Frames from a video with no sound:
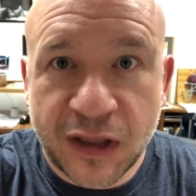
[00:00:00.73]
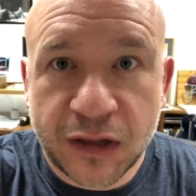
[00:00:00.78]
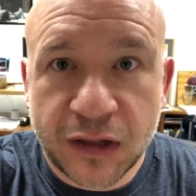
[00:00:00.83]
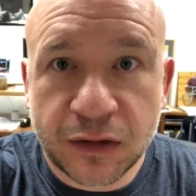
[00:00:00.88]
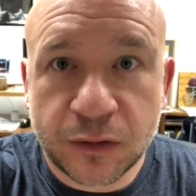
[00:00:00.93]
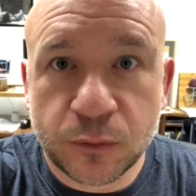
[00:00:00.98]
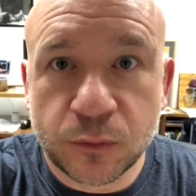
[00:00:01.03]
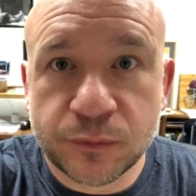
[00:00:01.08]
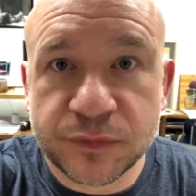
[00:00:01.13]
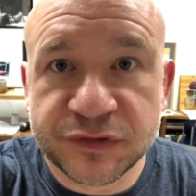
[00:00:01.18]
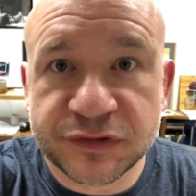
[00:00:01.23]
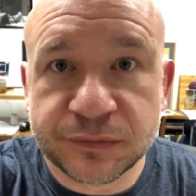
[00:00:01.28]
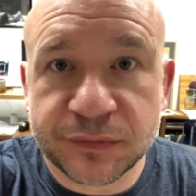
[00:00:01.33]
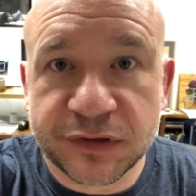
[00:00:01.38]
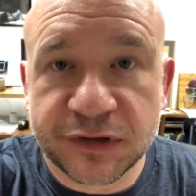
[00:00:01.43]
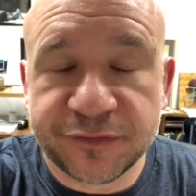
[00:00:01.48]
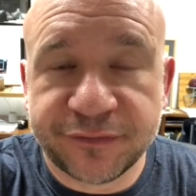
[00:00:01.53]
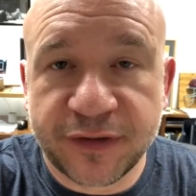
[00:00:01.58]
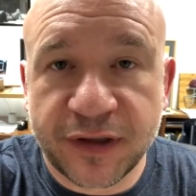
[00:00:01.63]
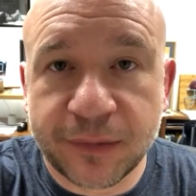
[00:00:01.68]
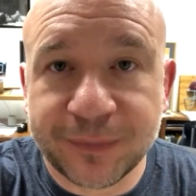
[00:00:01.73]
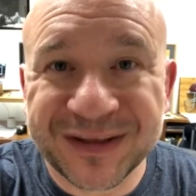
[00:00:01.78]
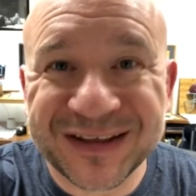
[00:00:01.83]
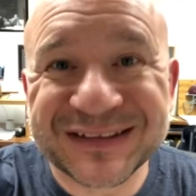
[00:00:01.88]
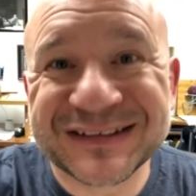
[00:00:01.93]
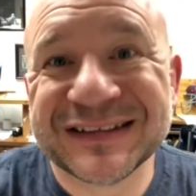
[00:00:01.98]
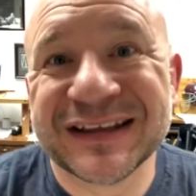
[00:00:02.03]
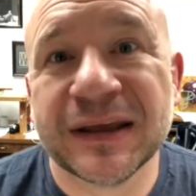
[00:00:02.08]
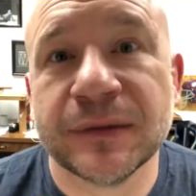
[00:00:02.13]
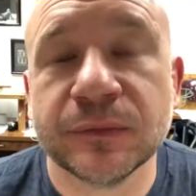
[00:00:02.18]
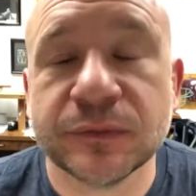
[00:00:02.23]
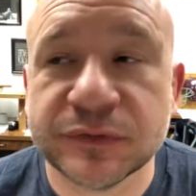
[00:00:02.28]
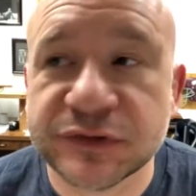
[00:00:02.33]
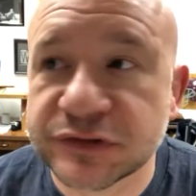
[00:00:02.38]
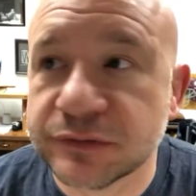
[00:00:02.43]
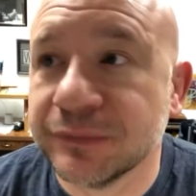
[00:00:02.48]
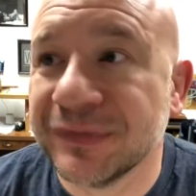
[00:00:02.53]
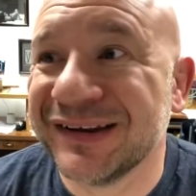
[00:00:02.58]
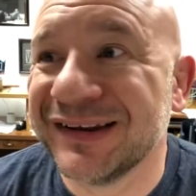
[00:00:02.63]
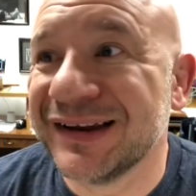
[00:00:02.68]
Hello, Mission Monday family. It's Sam with
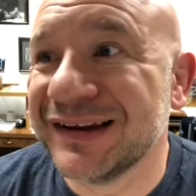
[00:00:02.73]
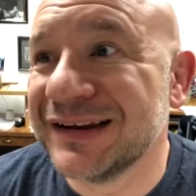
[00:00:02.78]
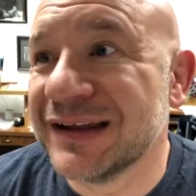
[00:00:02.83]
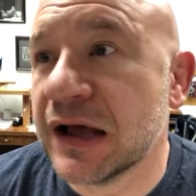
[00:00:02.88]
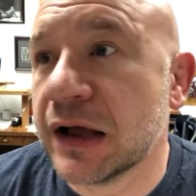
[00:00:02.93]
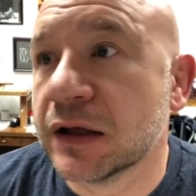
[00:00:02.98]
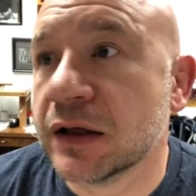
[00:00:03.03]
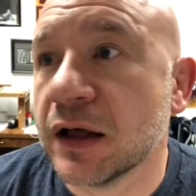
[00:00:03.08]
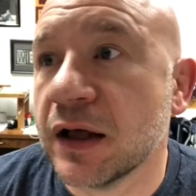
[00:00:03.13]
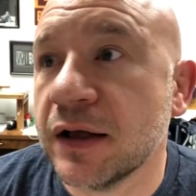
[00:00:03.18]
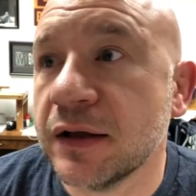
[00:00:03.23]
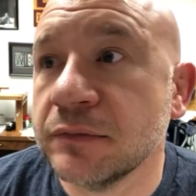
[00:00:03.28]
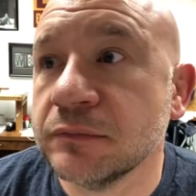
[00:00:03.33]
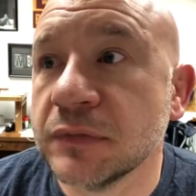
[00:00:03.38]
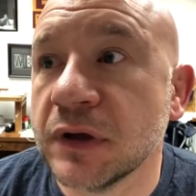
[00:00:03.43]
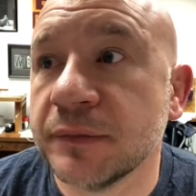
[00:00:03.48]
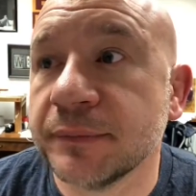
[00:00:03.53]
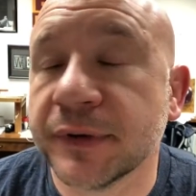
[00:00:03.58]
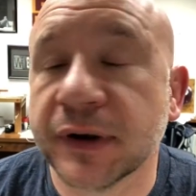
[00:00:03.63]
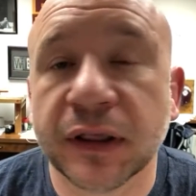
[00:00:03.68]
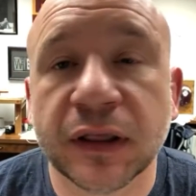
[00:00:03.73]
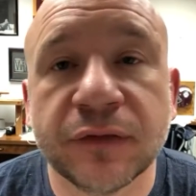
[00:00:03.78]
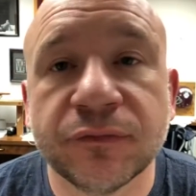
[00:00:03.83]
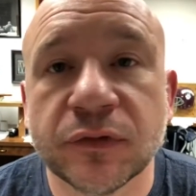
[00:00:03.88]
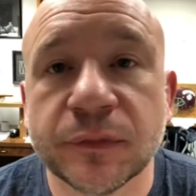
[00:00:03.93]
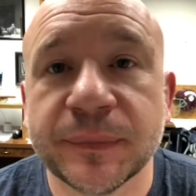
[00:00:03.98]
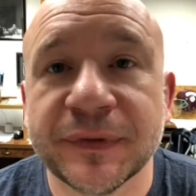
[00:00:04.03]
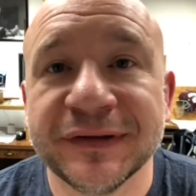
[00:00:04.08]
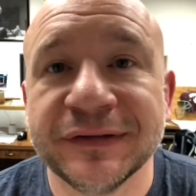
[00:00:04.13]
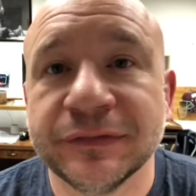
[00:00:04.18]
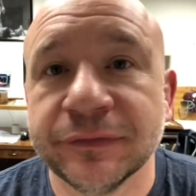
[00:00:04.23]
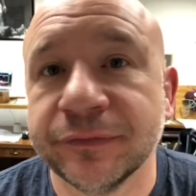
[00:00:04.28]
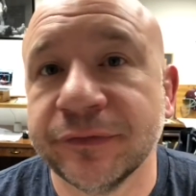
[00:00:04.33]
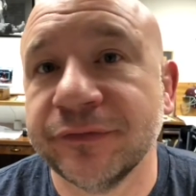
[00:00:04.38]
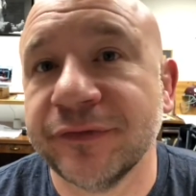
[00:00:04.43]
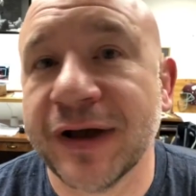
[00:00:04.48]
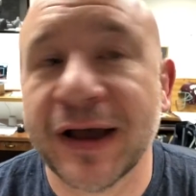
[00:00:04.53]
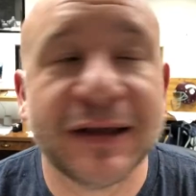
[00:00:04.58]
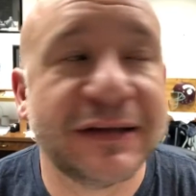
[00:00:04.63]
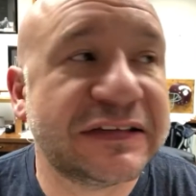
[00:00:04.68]
missionmonday.com. I'm going to give you a piece of
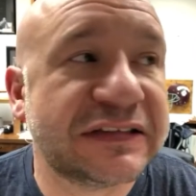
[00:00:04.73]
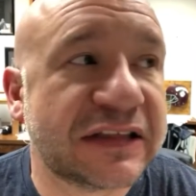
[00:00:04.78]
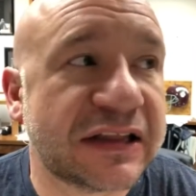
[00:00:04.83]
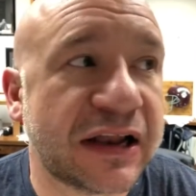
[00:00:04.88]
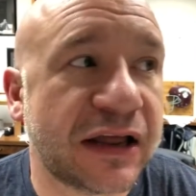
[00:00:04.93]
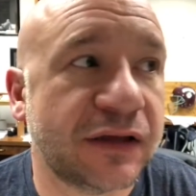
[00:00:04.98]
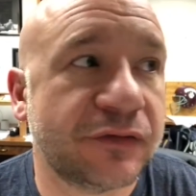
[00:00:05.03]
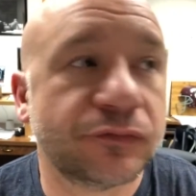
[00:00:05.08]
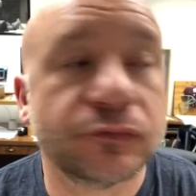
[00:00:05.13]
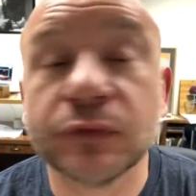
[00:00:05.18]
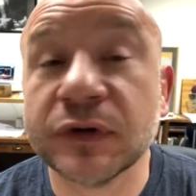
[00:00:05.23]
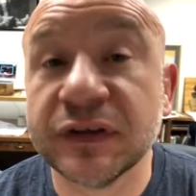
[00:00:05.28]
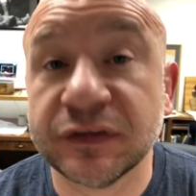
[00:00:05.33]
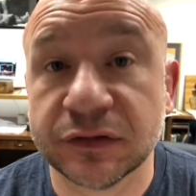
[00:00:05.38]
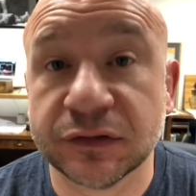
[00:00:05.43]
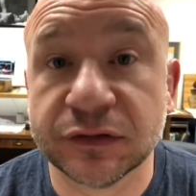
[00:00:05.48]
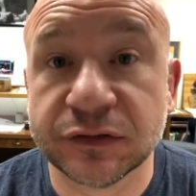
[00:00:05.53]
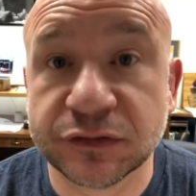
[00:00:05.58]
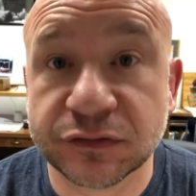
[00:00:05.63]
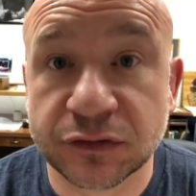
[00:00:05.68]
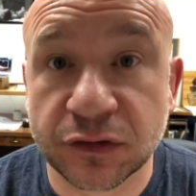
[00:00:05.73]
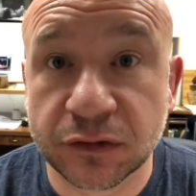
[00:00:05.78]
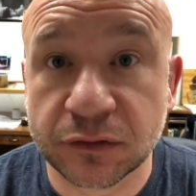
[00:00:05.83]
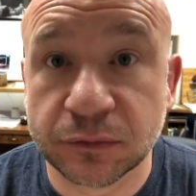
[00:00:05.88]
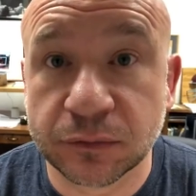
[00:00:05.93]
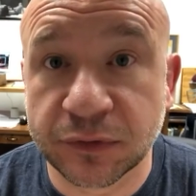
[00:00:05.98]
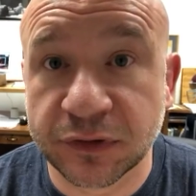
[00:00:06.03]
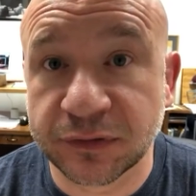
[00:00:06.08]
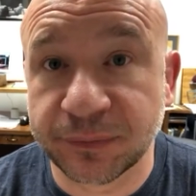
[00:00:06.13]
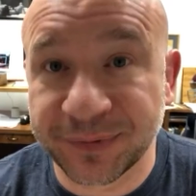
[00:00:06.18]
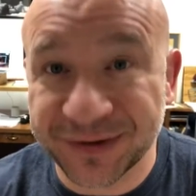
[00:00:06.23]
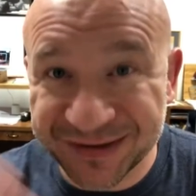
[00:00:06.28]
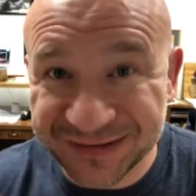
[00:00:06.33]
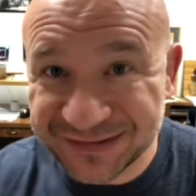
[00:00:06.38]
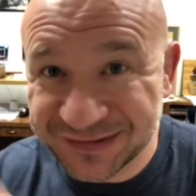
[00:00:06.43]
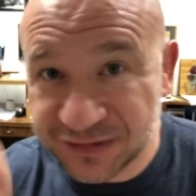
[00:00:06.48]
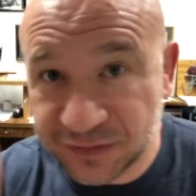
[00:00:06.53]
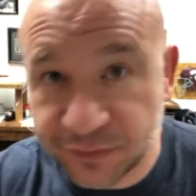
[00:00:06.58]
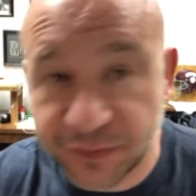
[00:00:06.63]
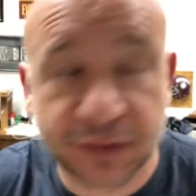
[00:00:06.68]
advice that I have recently struggled with, but I
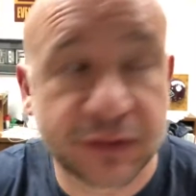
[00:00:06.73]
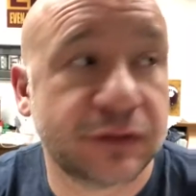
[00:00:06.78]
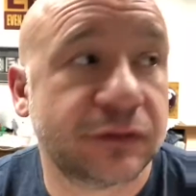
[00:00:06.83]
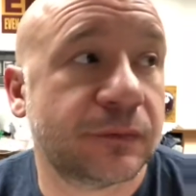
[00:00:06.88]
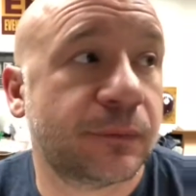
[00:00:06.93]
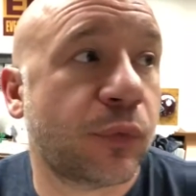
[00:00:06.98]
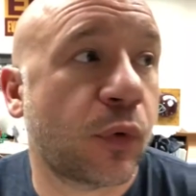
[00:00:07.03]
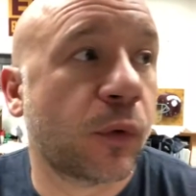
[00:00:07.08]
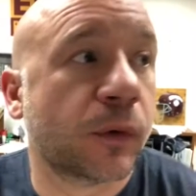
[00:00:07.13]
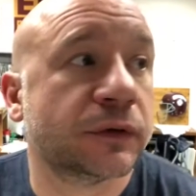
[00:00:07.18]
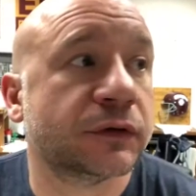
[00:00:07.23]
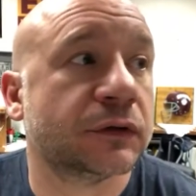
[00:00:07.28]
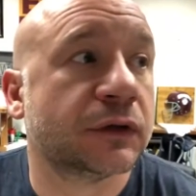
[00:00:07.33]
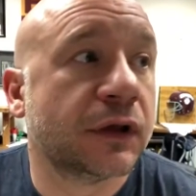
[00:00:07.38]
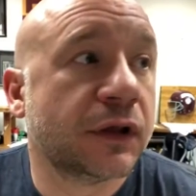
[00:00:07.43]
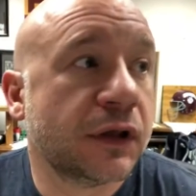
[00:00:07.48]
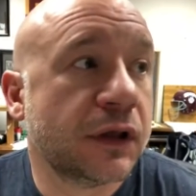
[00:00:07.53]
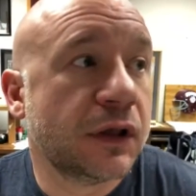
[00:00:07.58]
still think is important.